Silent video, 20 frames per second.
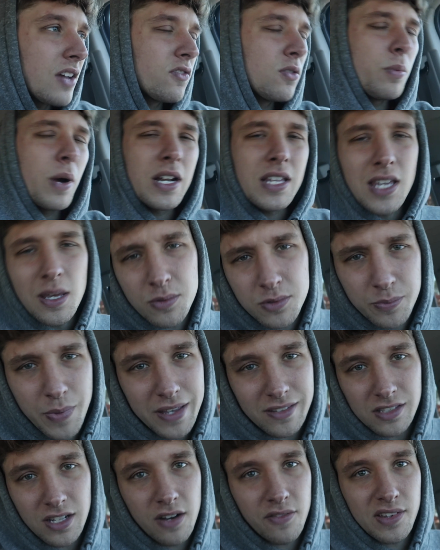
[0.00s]
everybody keeps
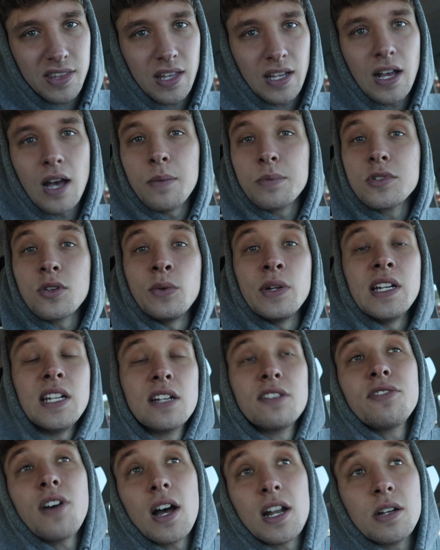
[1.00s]
messing everything up. So we
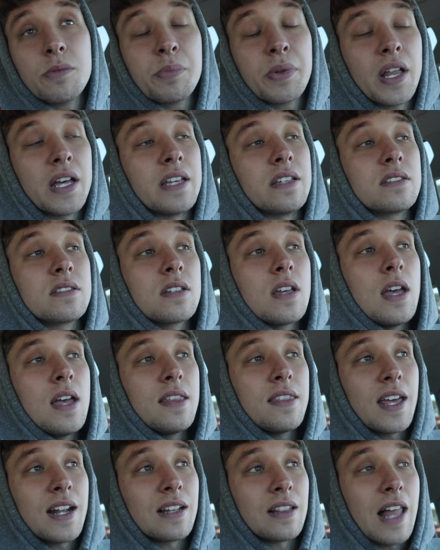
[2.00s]
need to find a place
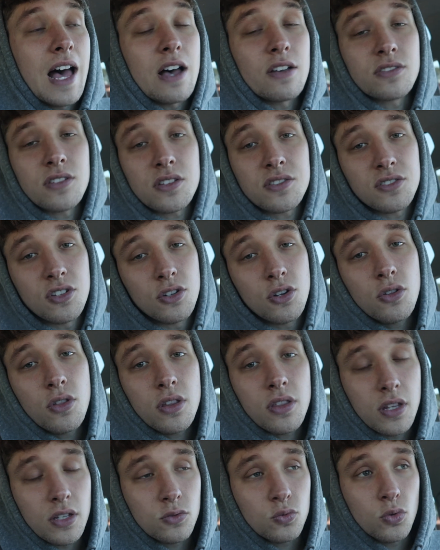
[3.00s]
that allows us to do
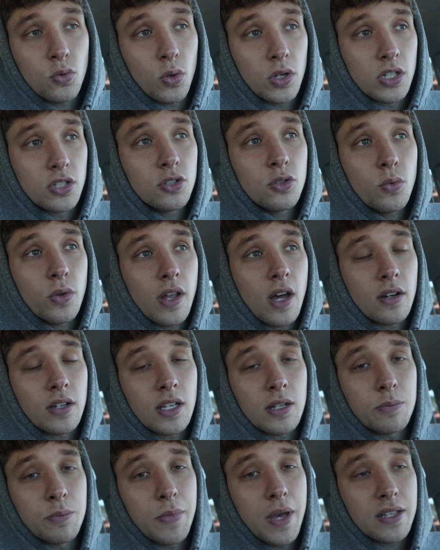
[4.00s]
the things we want to do without
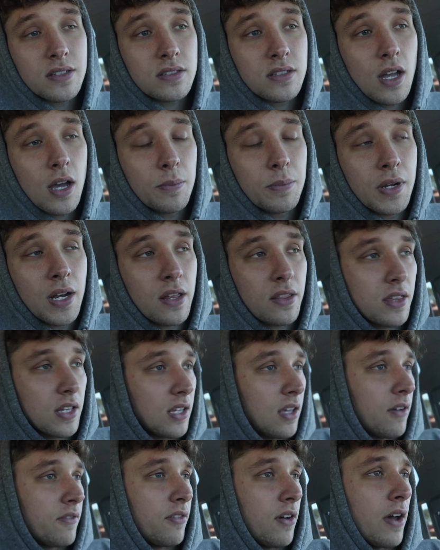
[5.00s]
getting messed up. And I
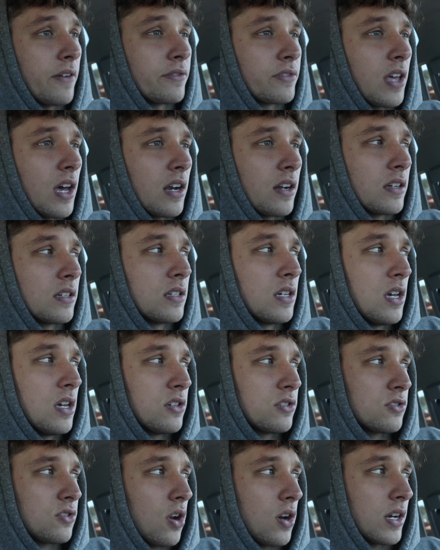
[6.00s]
think I've, I've kind of
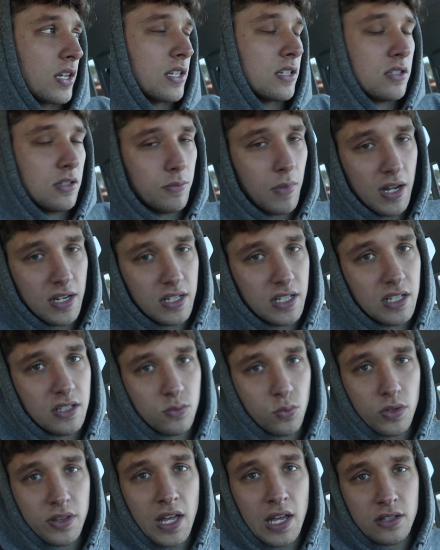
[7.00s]
started to get some
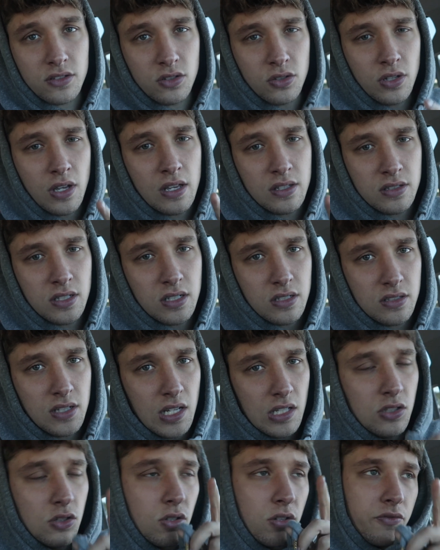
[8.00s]
ideas with that. So you guys need to
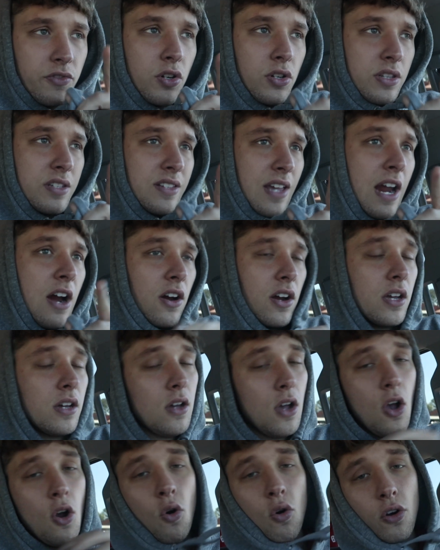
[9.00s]
stay tuned. If you're in this area
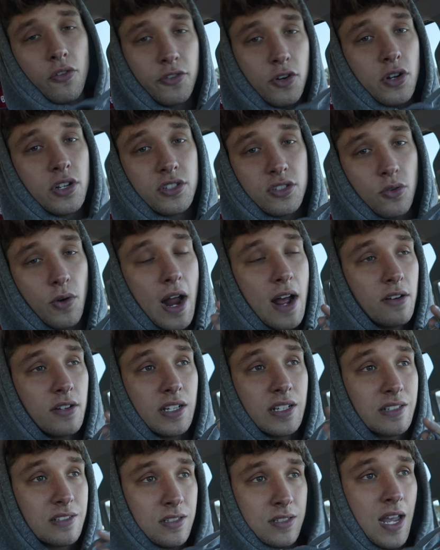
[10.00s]
or if you're in
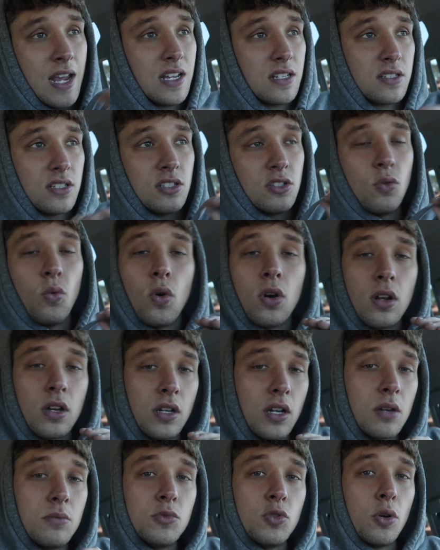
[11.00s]
surrounding states and you want
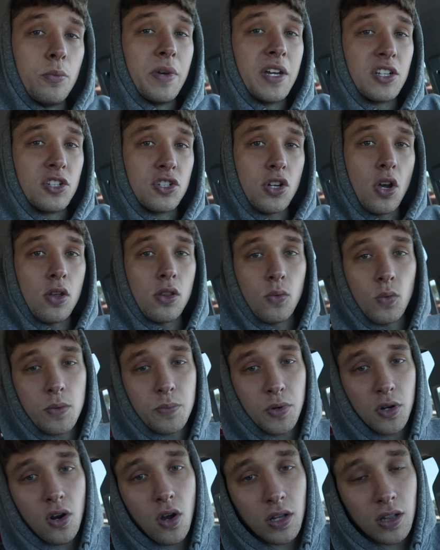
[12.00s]
to come to a big show that we
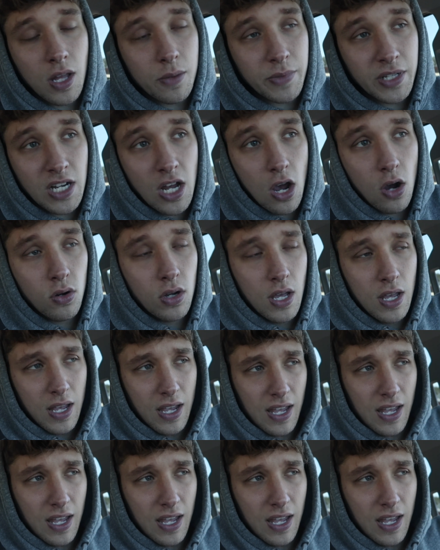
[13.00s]
put on, let me know.